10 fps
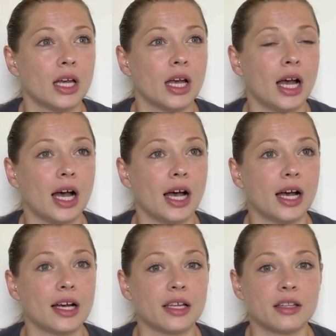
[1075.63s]

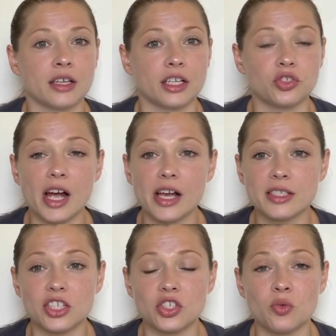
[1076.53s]
the trial
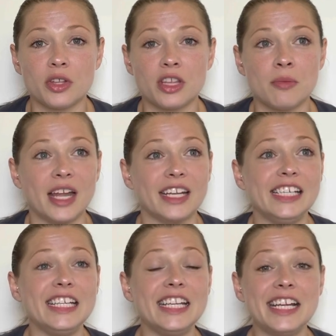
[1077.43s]
session with him, and
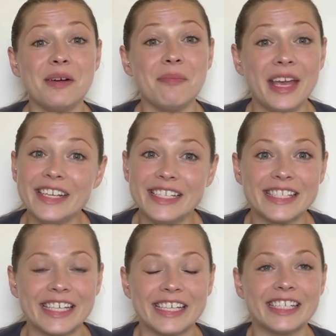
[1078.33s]
he did
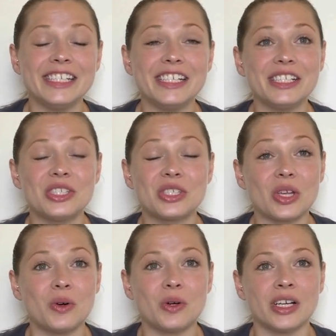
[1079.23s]
amazing. He did
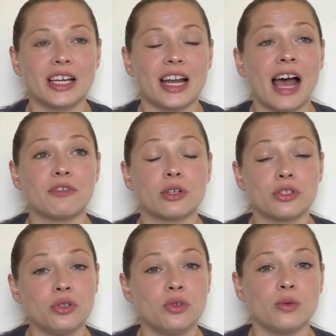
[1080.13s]
so good. After
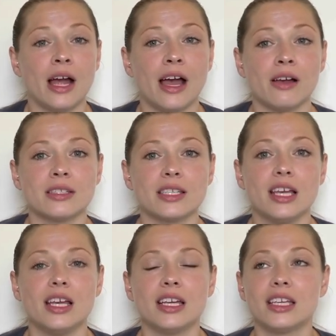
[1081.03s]
2 rounds,
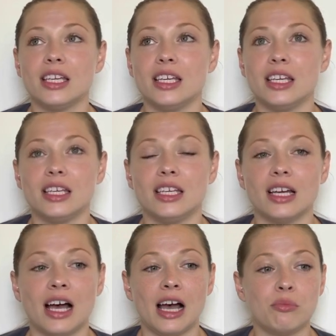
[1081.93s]
he
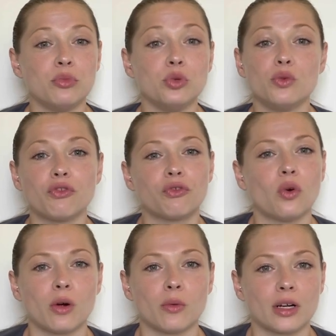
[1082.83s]
moved
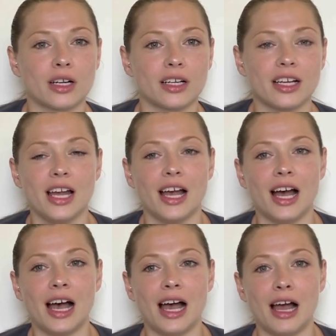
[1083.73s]
forward,
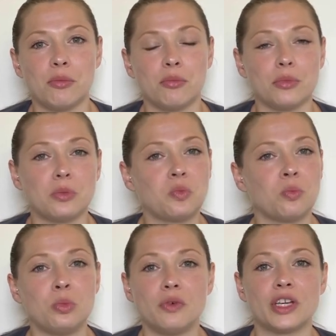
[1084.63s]

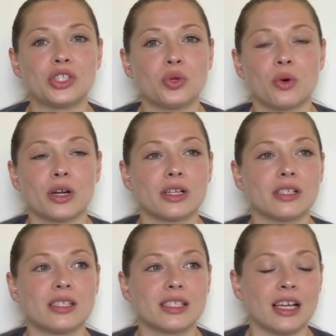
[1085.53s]
moving
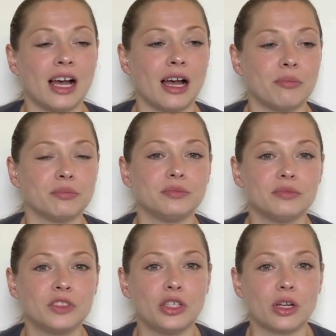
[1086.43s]
towards
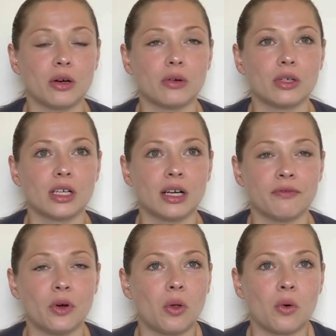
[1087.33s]
a
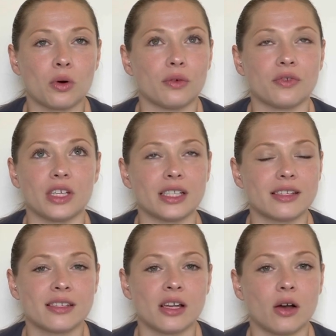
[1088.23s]
full oral feed.
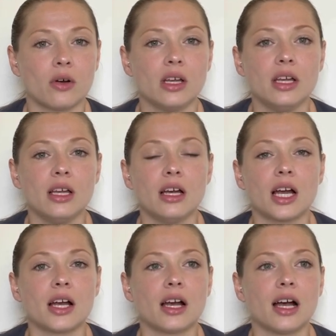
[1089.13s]
So
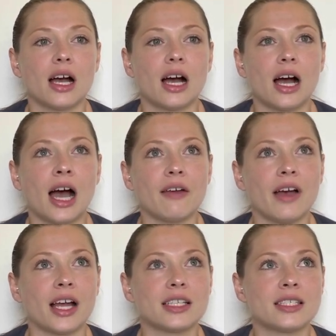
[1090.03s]
I've
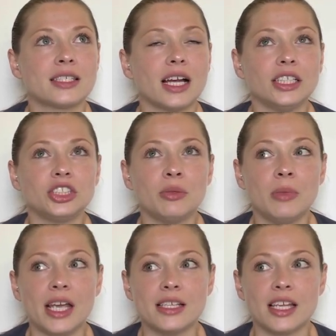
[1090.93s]
had such
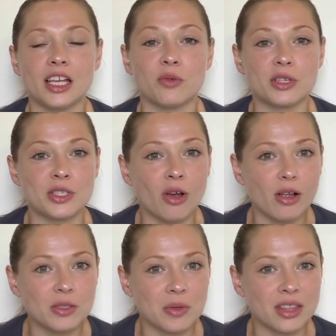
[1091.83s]
amazing
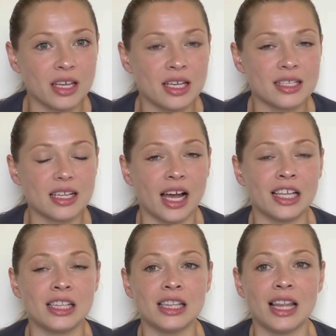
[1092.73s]
results with this. I
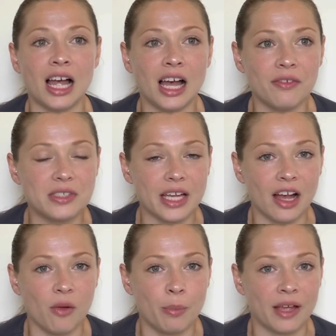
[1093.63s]
love to
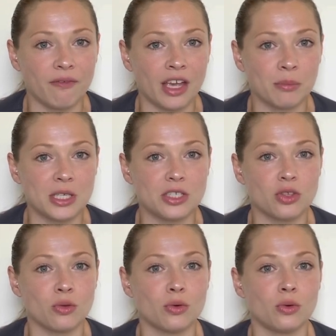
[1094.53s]
help my families
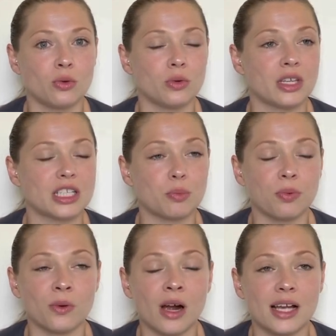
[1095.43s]
through this
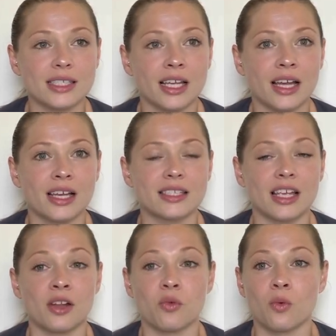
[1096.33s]
process
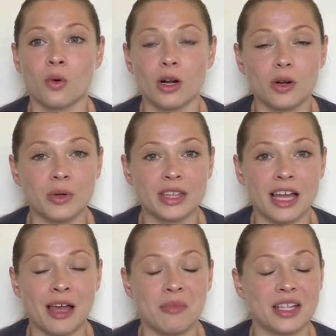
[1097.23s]
and work with
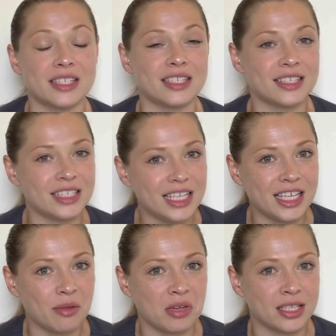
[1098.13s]
them and see
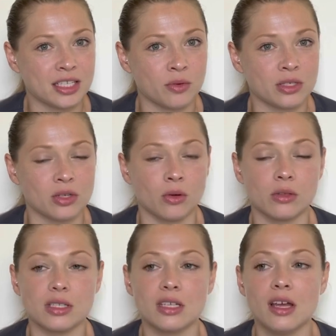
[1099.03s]
the amazing
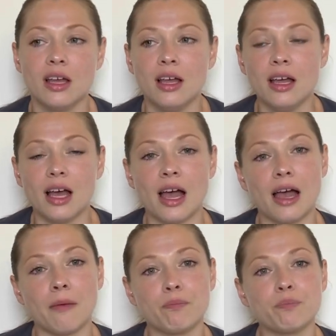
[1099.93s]
results.
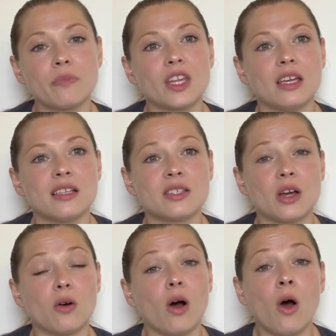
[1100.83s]

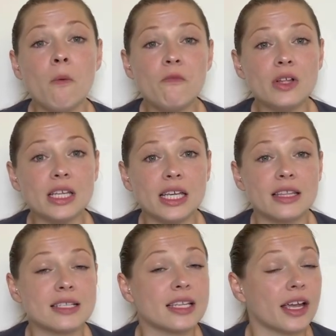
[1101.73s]
So hopefully
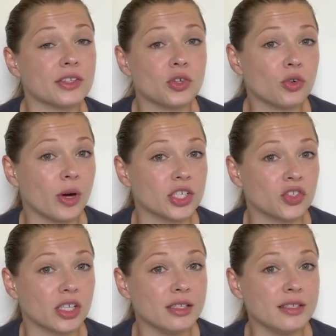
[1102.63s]
this answered
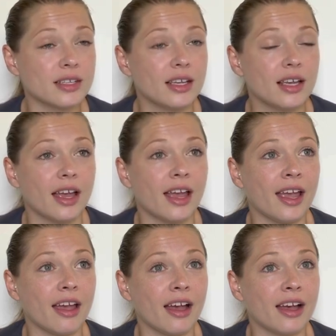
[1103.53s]
questions,
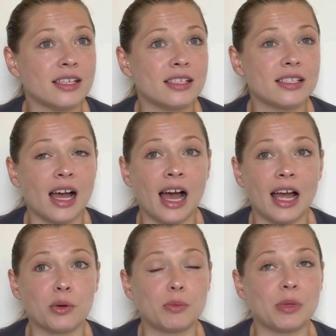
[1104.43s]
and
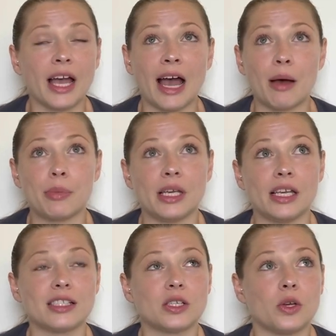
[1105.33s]
I would be
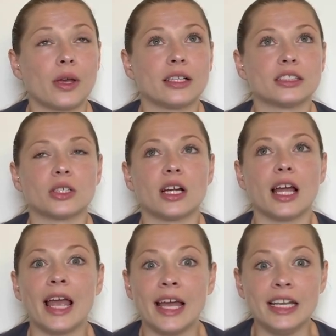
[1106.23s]
happy to answer
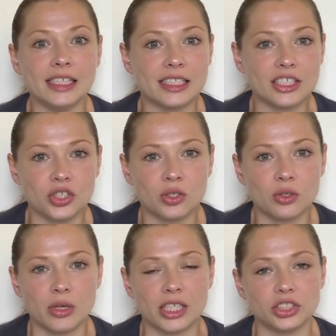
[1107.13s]
any additional
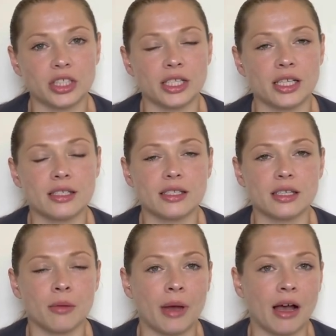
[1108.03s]
questions
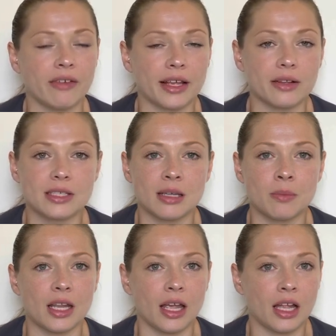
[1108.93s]
about VitalStim
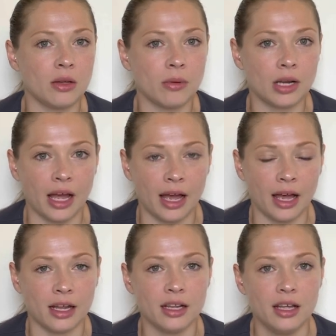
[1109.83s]
that anyone
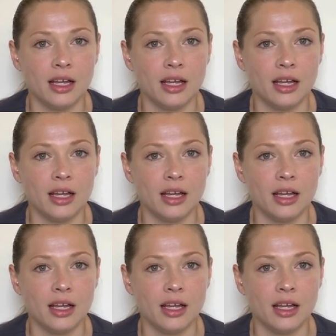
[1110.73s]
had.